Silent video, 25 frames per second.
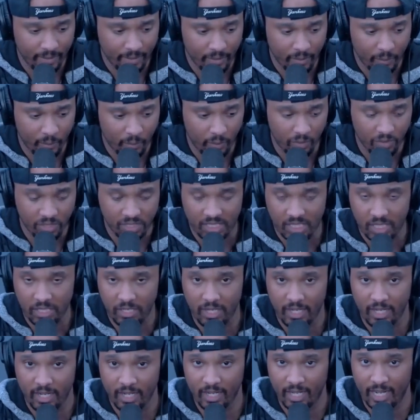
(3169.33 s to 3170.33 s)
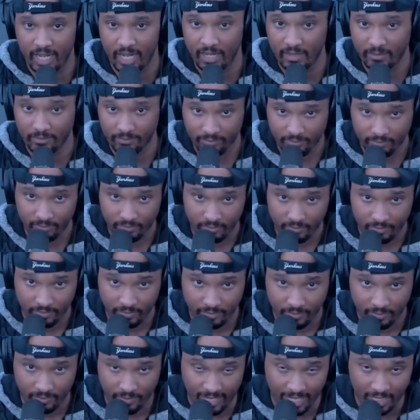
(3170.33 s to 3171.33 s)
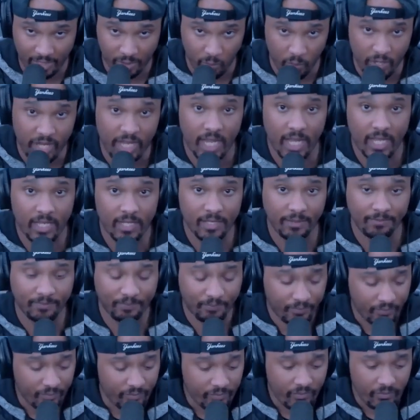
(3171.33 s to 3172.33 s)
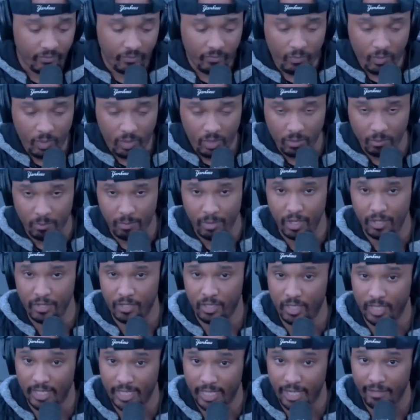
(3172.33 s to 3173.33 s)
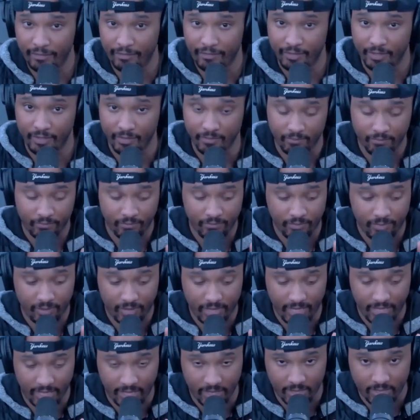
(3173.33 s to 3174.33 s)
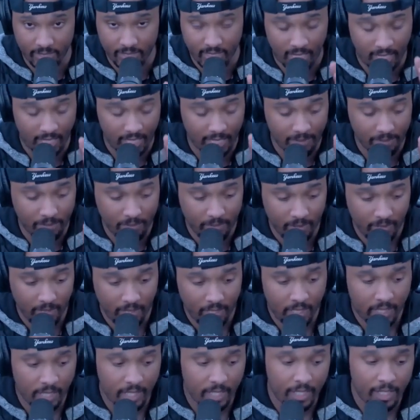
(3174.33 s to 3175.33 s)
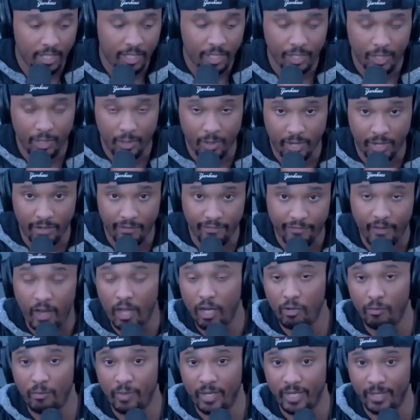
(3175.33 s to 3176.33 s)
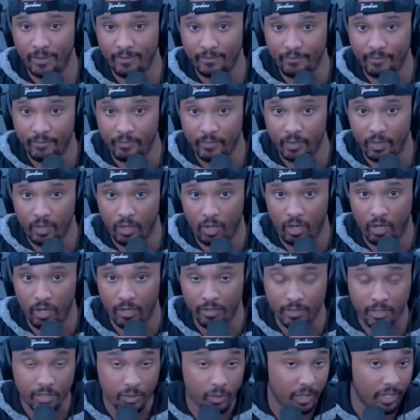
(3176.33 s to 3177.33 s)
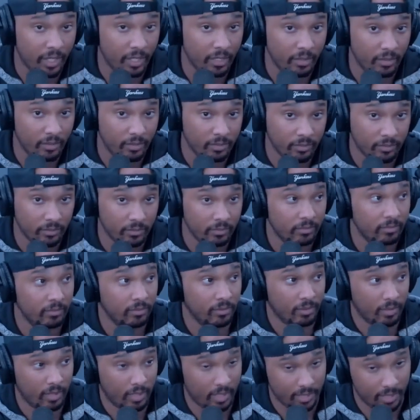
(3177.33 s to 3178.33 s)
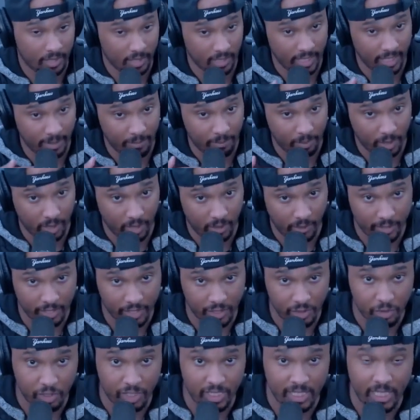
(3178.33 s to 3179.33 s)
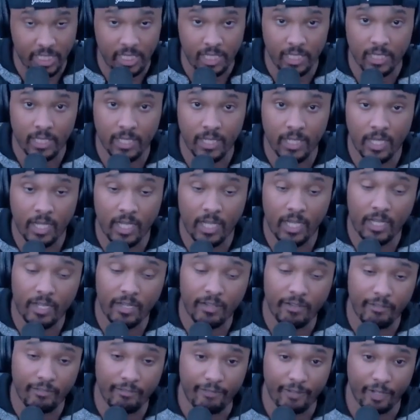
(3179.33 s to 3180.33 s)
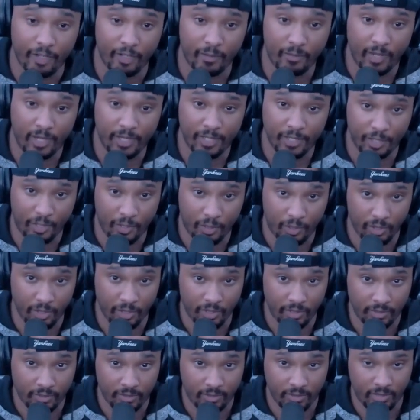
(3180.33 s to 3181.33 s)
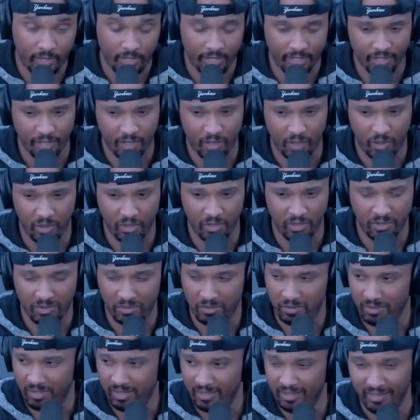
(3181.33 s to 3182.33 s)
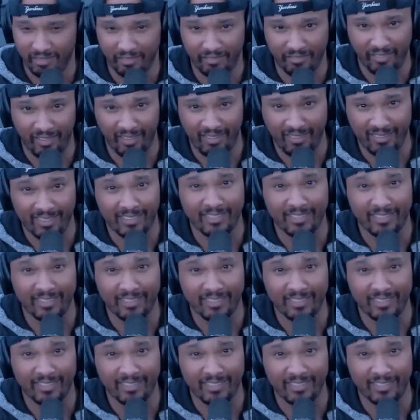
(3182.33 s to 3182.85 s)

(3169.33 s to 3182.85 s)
We will see you here again next weekend. Be on the lookout for day and time. You can follow me on Twitter at the link below as you see. Film What the fuck?